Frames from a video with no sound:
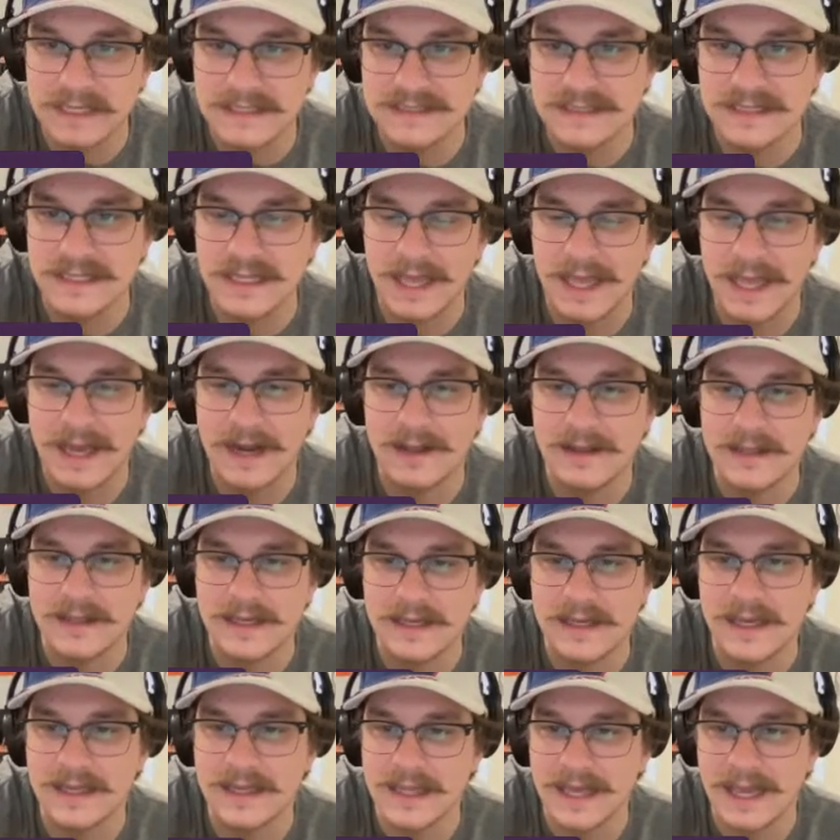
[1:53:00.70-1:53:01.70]
in the
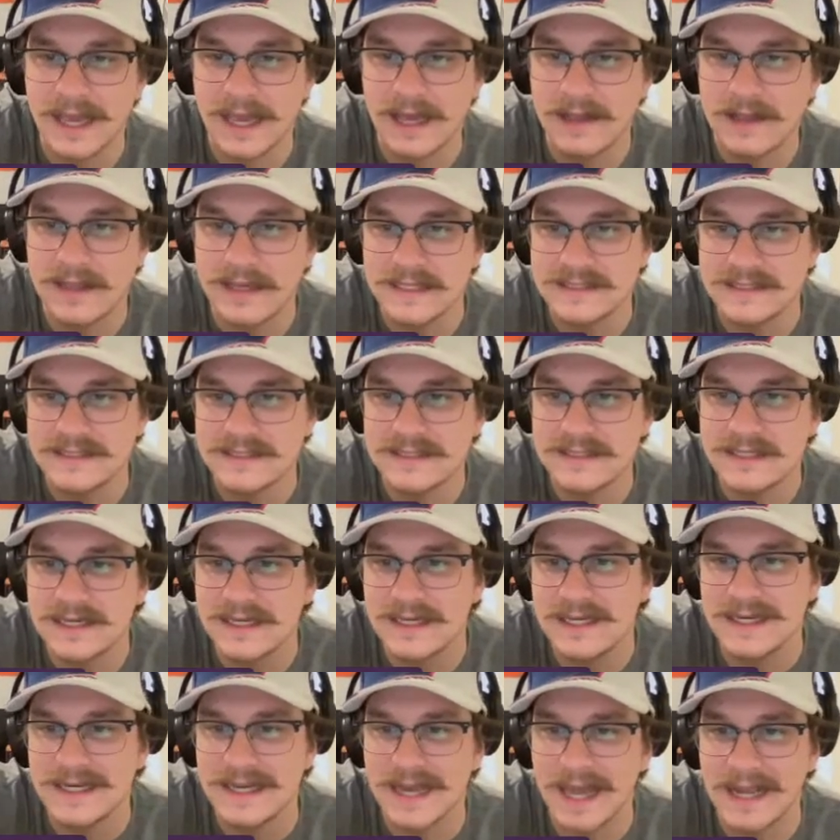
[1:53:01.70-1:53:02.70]
in the AL East,
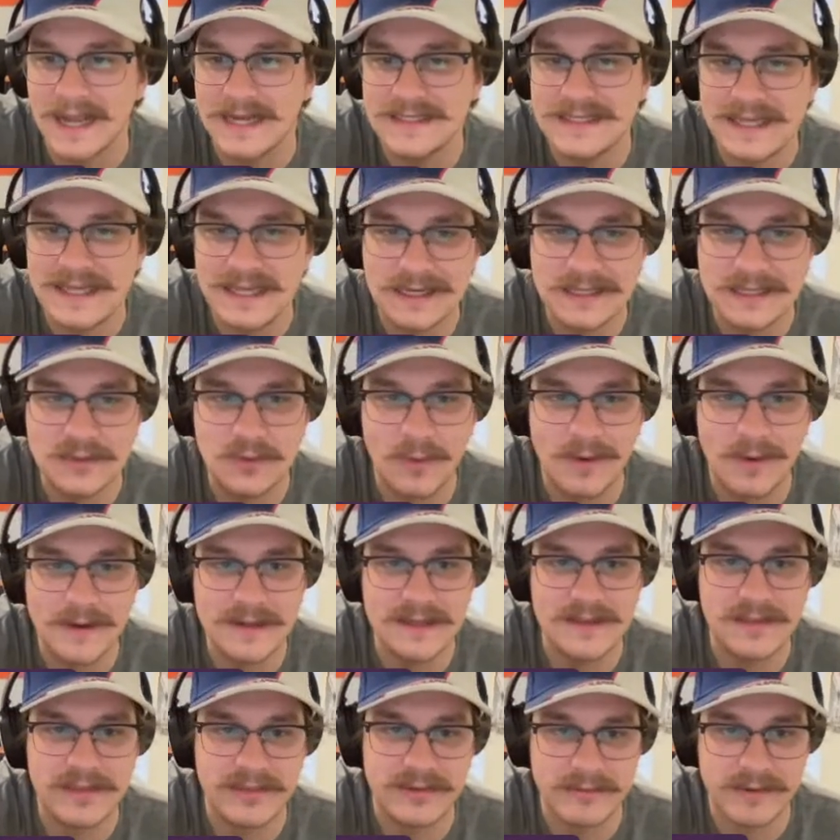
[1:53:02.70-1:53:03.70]

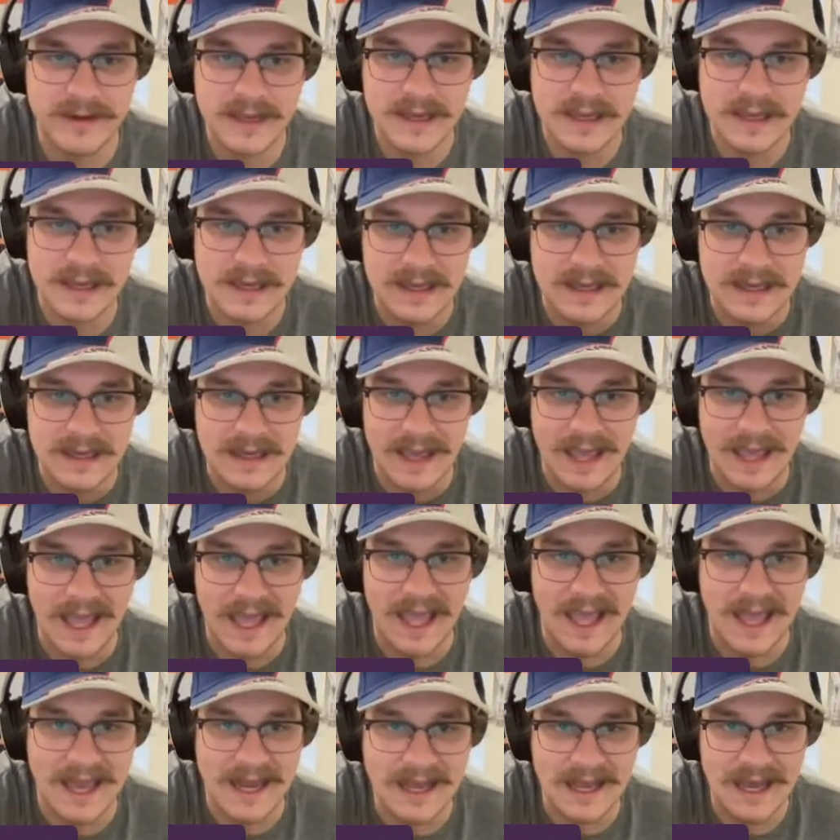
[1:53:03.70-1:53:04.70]
19-23,
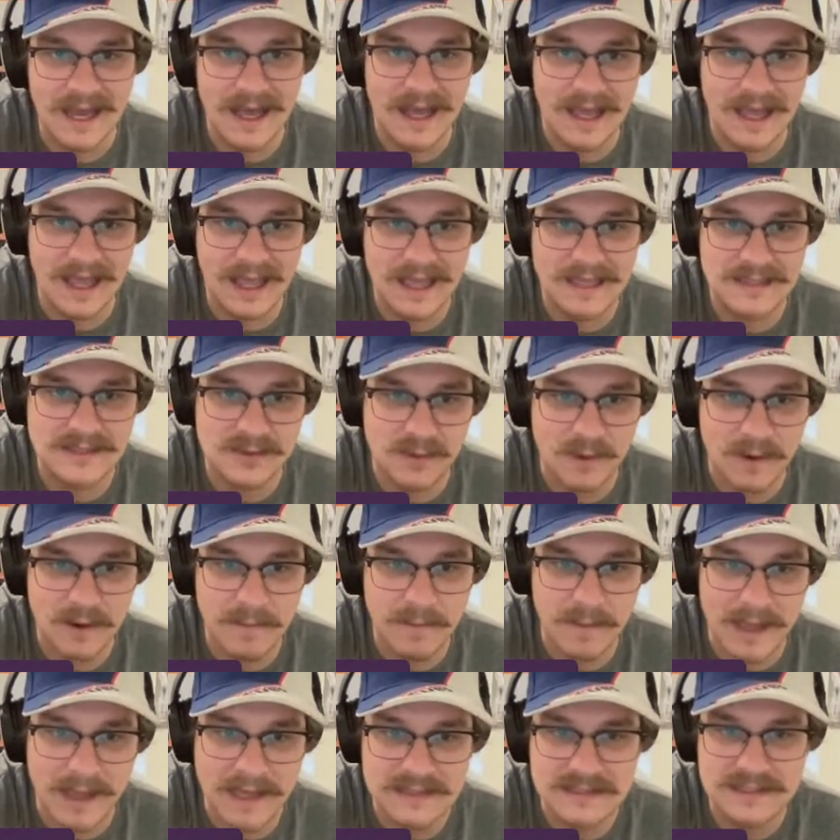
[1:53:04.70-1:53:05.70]
and it sort of
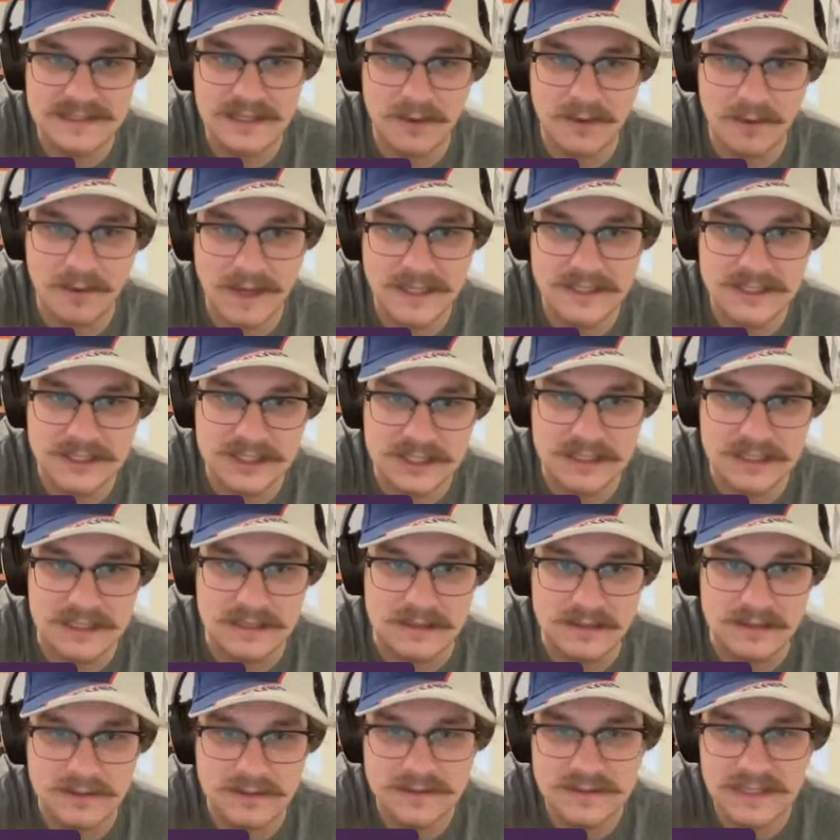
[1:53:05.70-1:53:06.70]
begs the
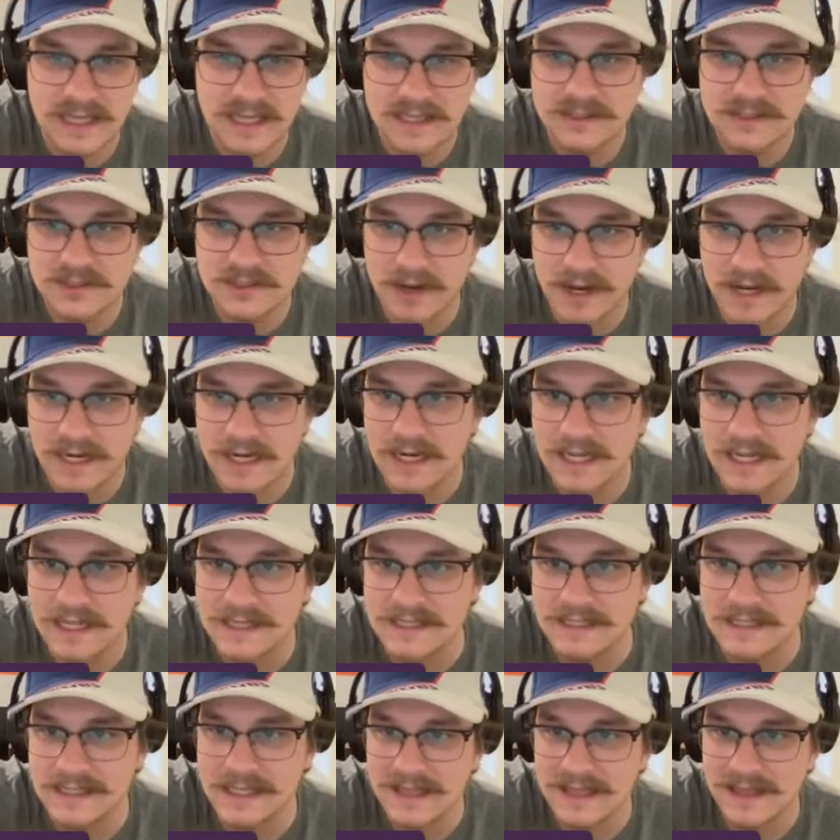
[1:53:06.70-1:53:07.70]
question: who's getting traded at
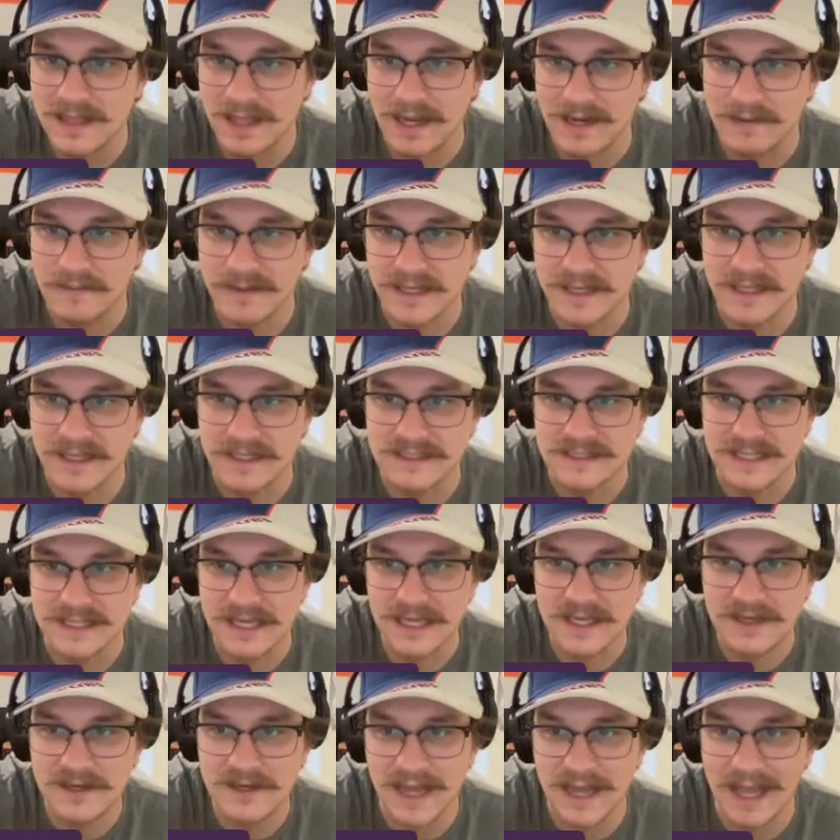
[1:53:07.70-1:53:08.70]
the deadline, because
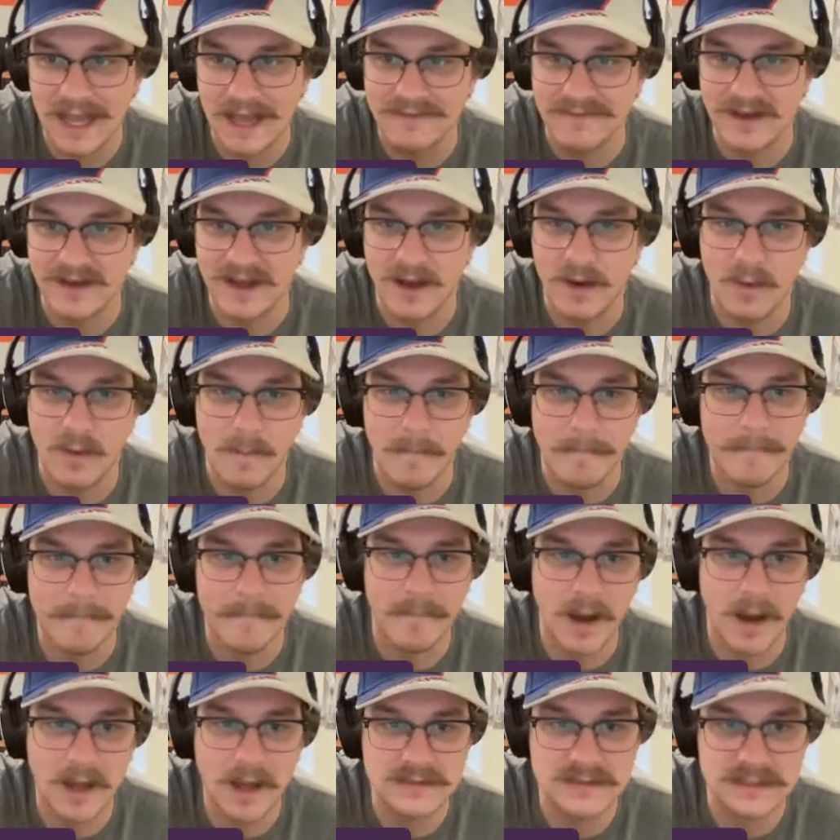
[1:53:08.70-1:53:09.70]
they could have a
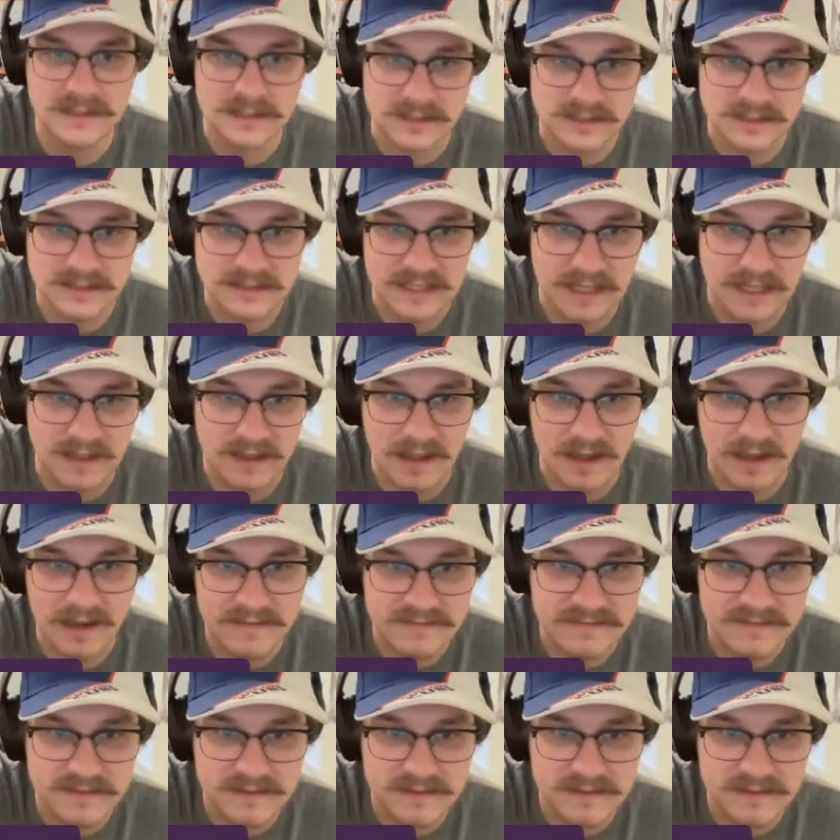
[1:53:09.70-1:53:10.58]
monster sell-off.